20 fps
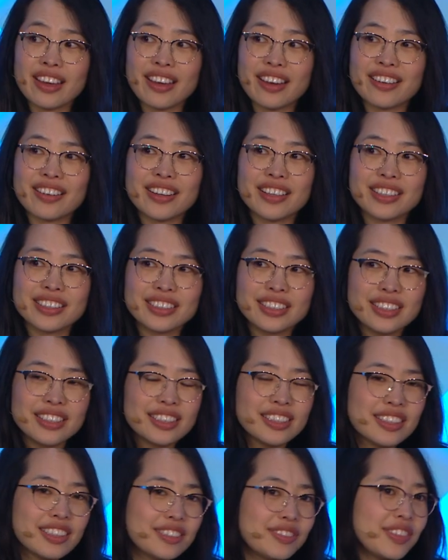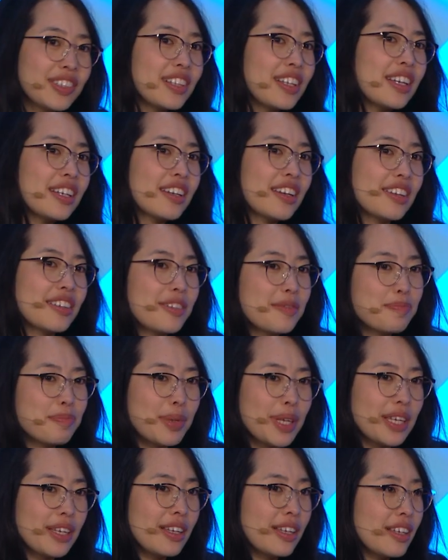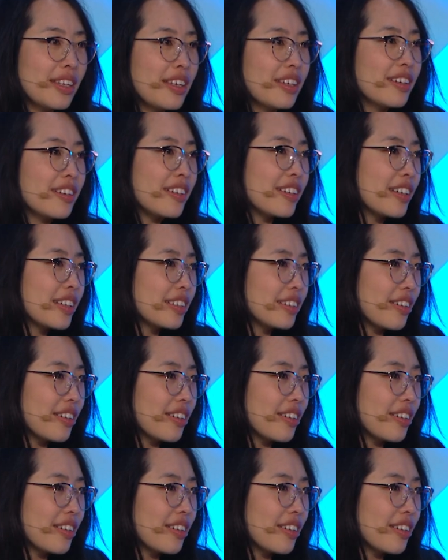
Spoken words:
Era. I feel like being here at the